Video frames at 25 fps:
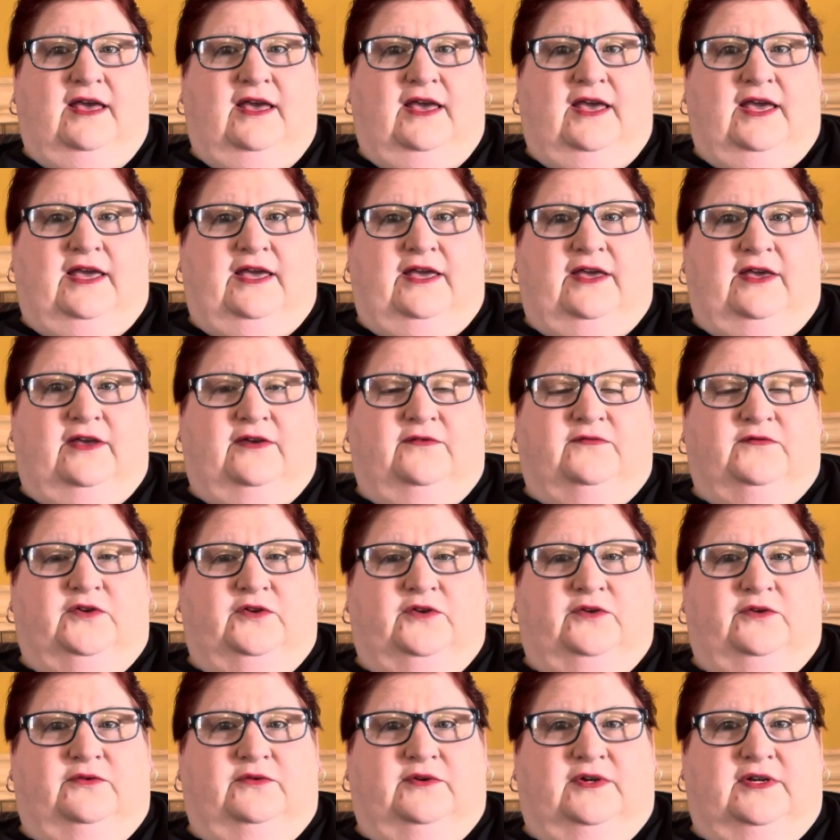If
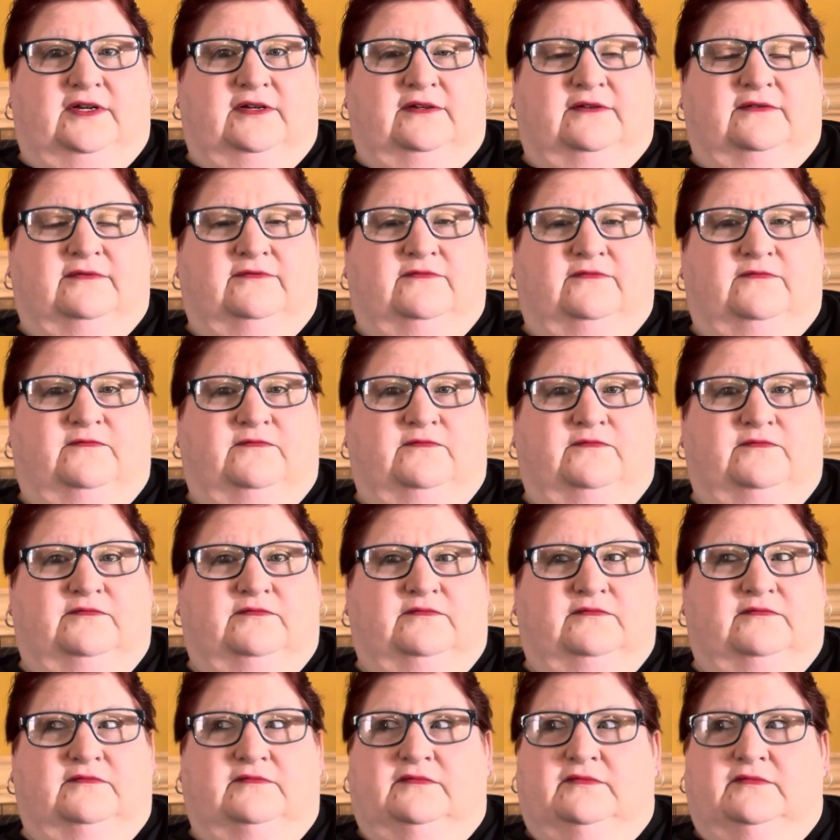you uh,
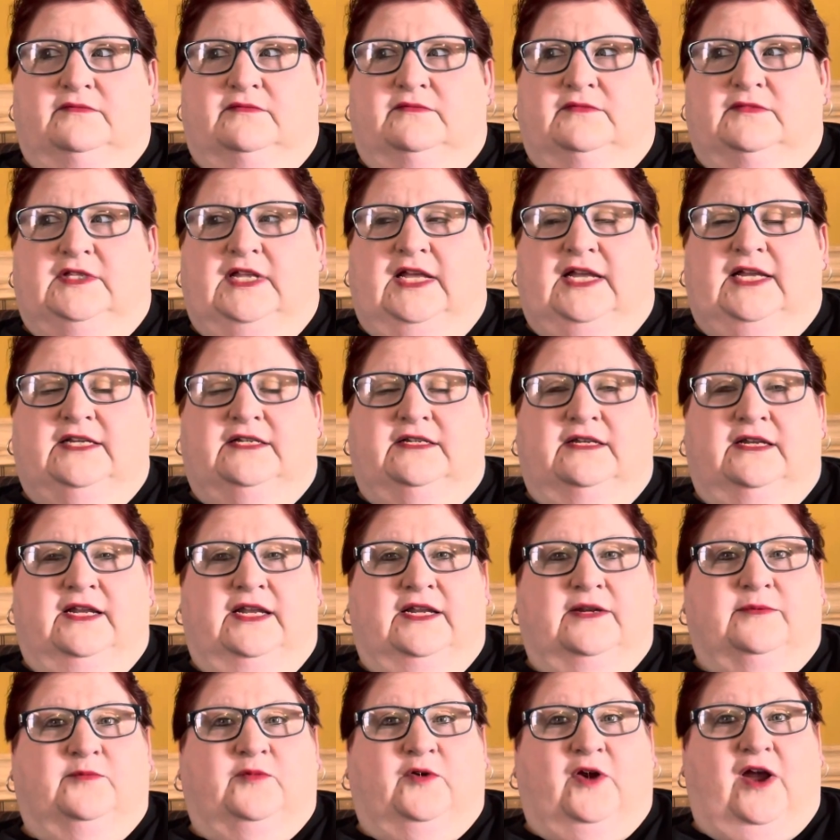need need
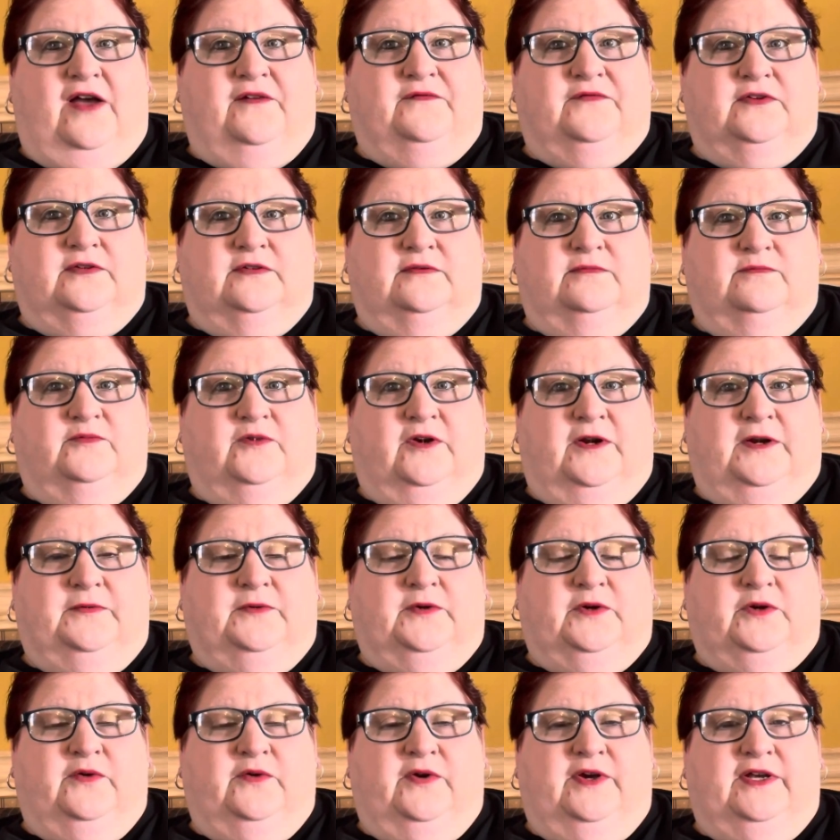a private prayer
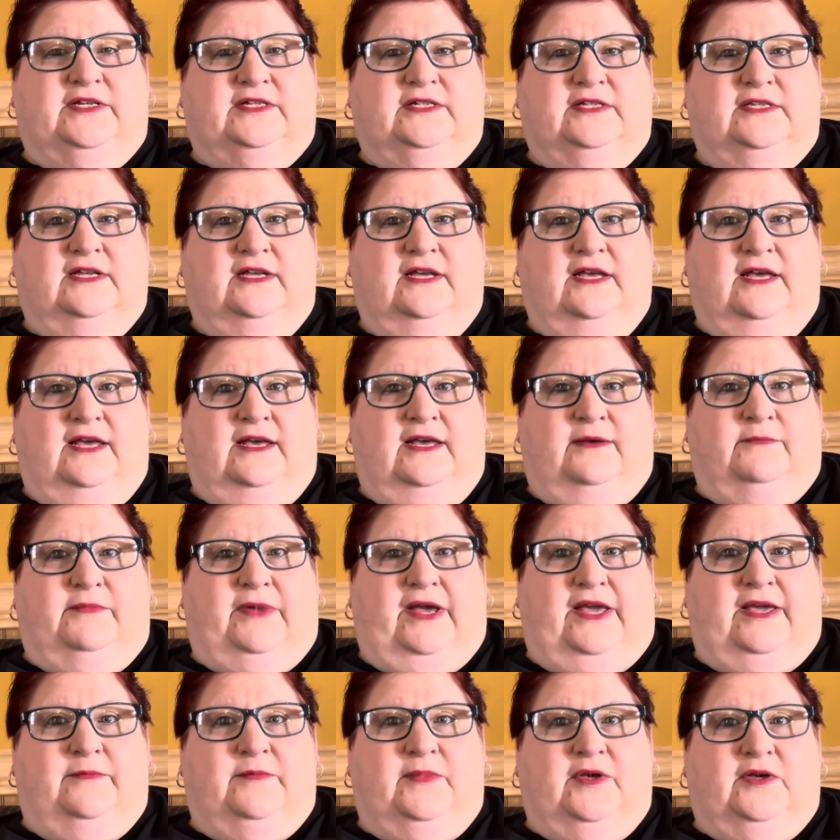request,
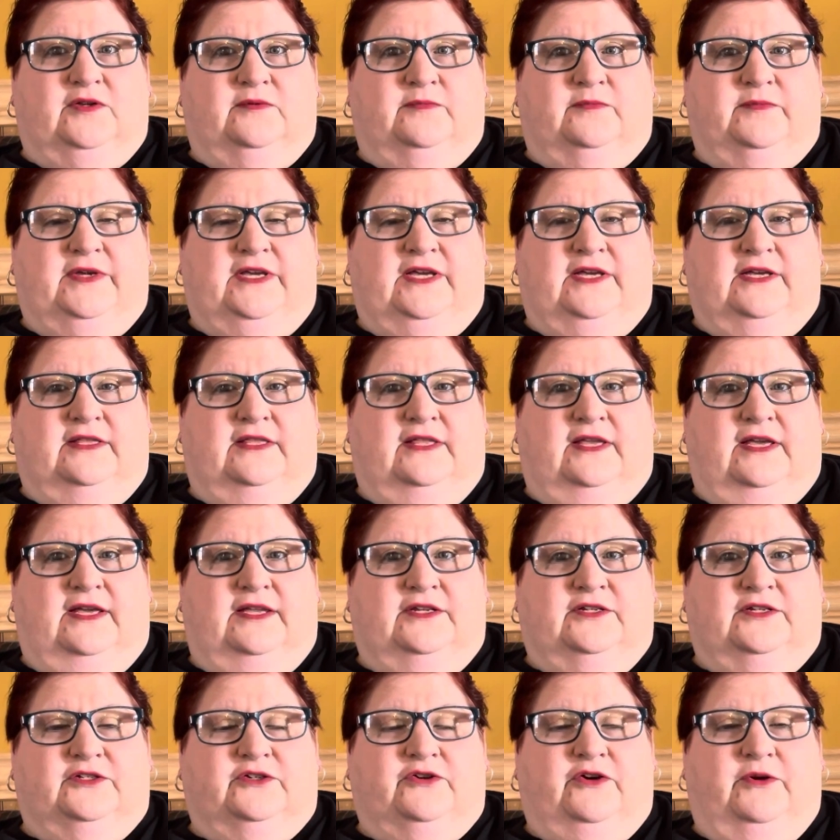my email will be in the
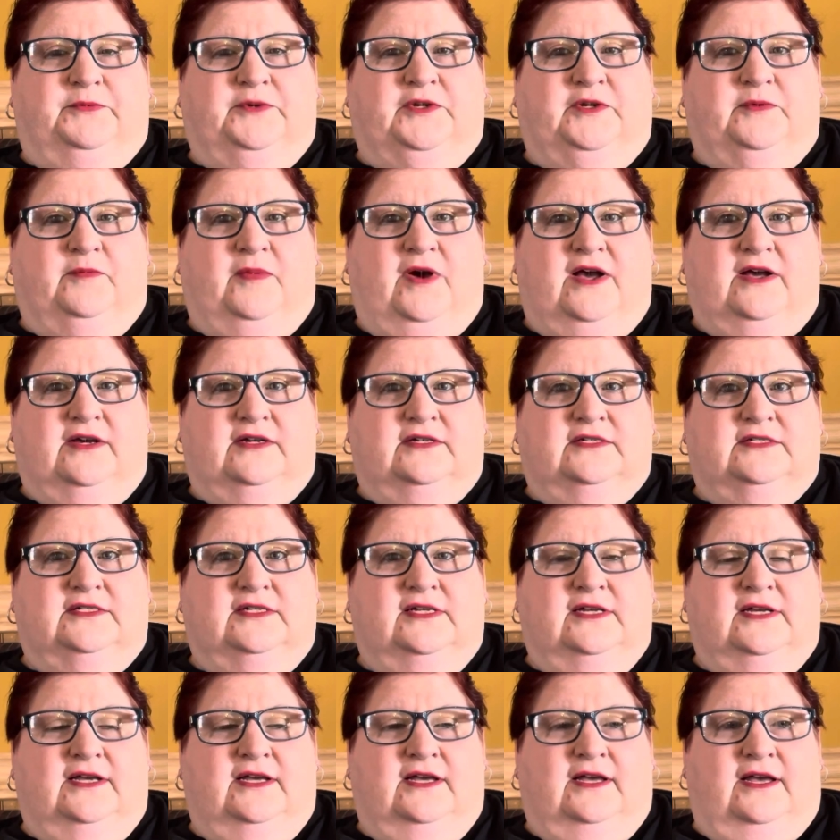description box.
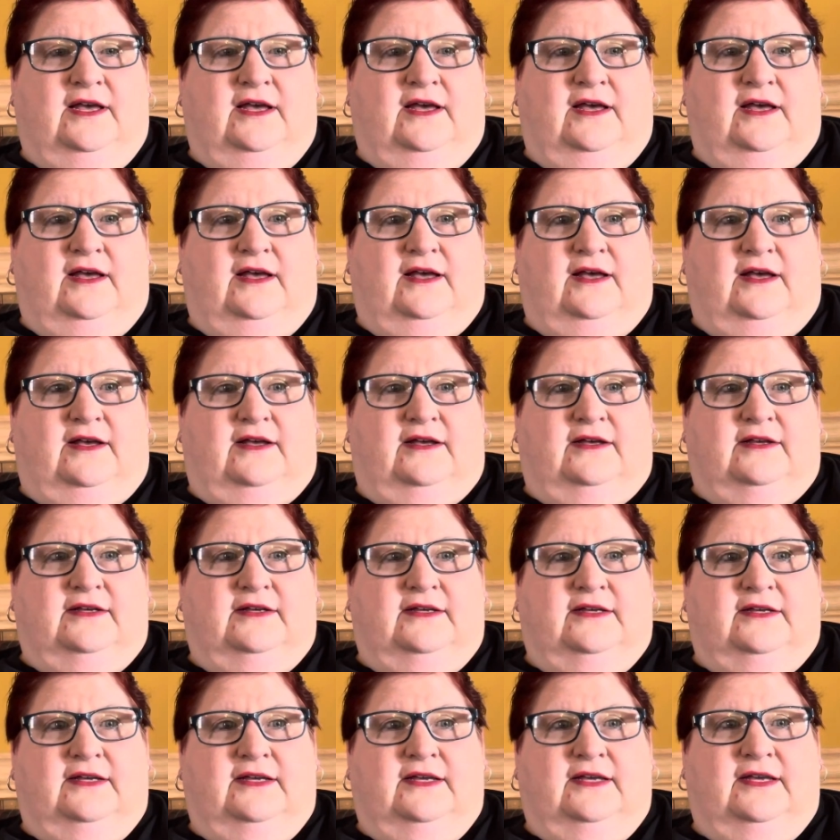Uh,
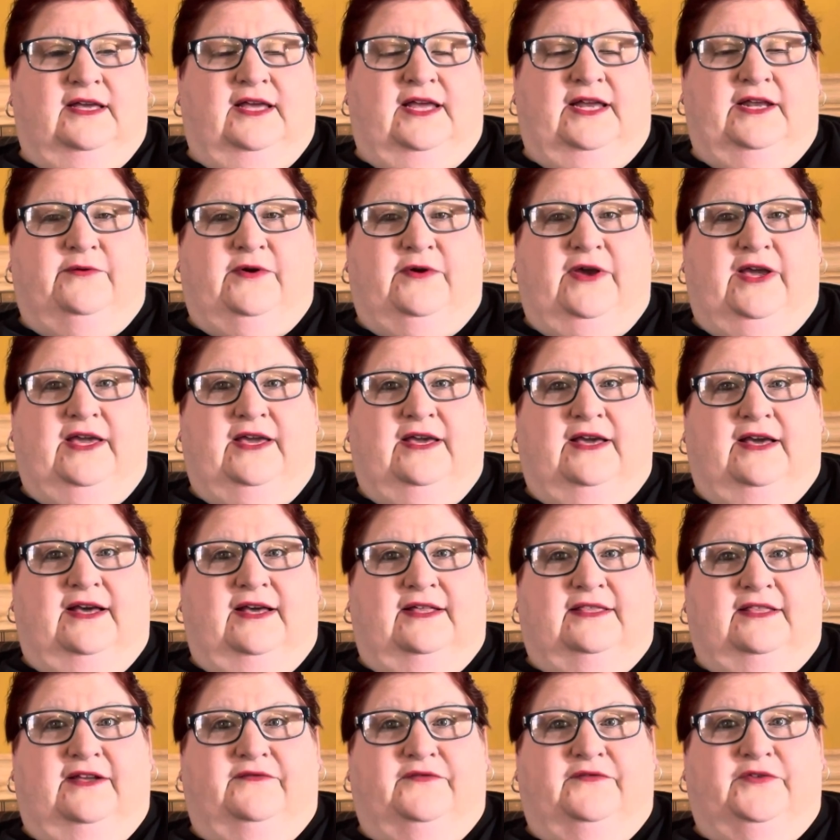anyway, I
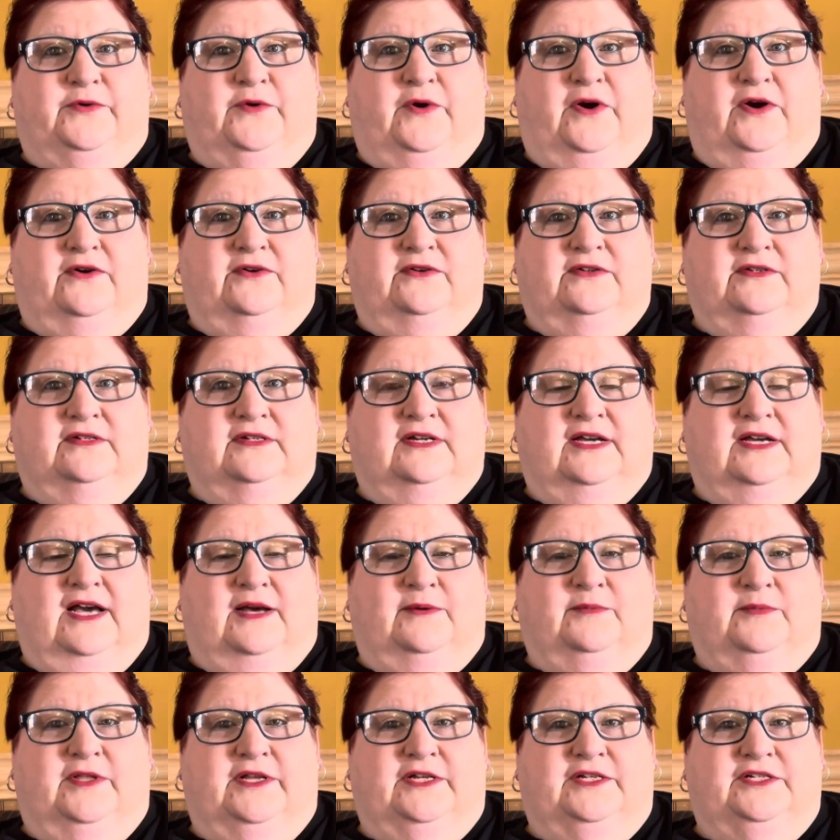love you all.
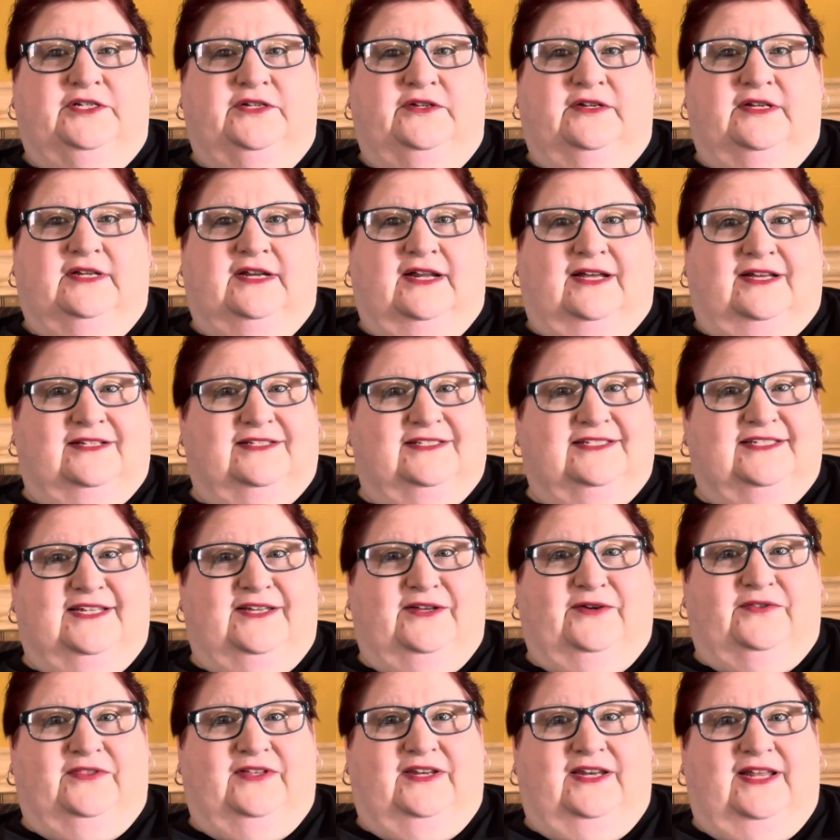God bless you, and I'll see
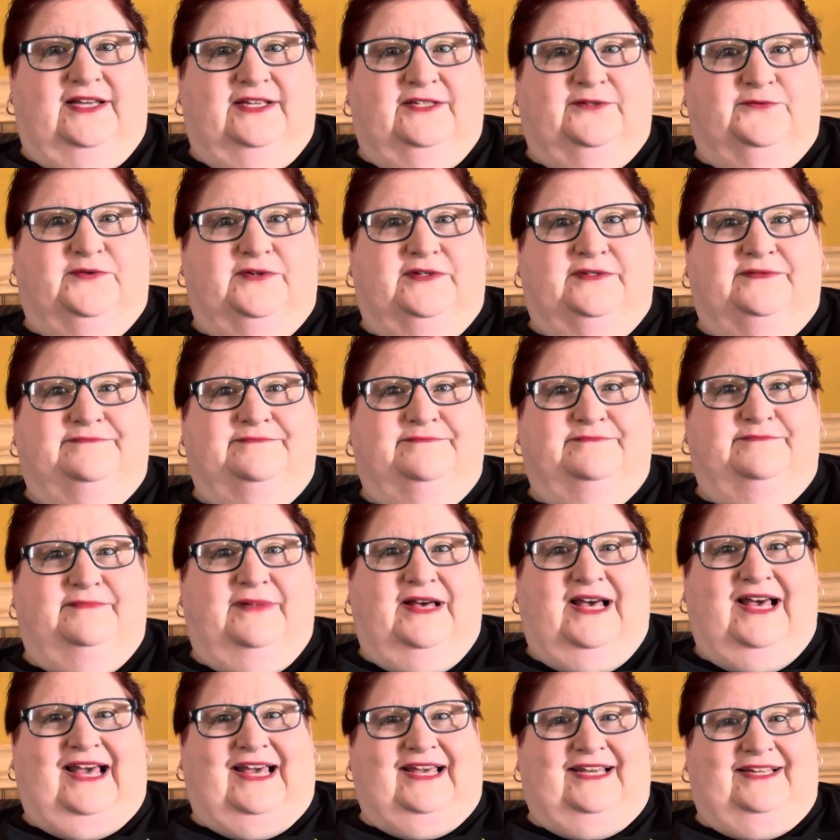you on the next one.
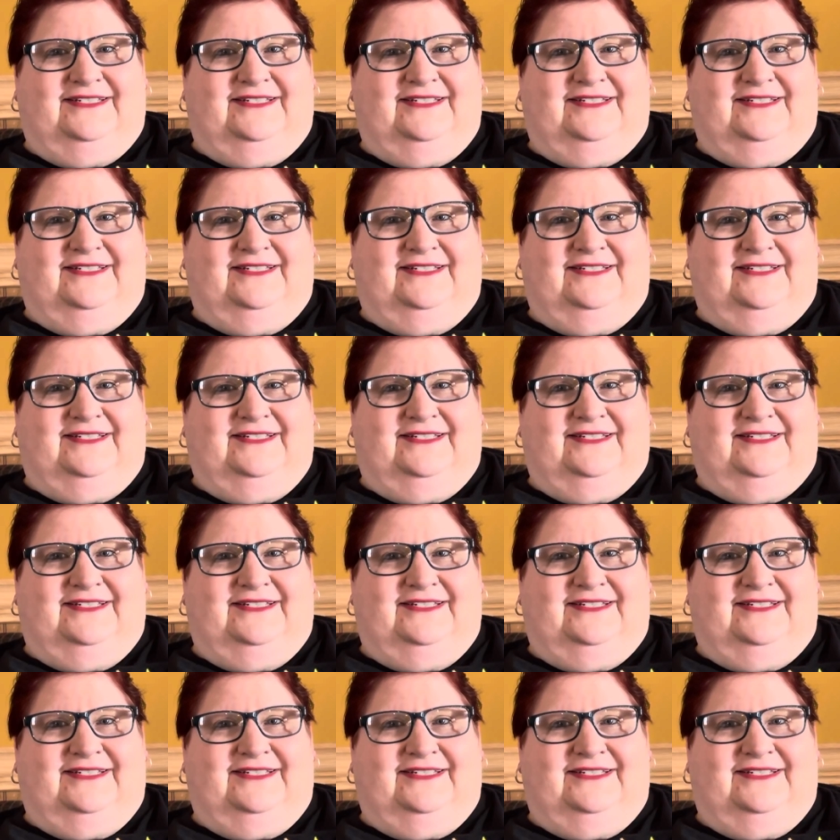Bye.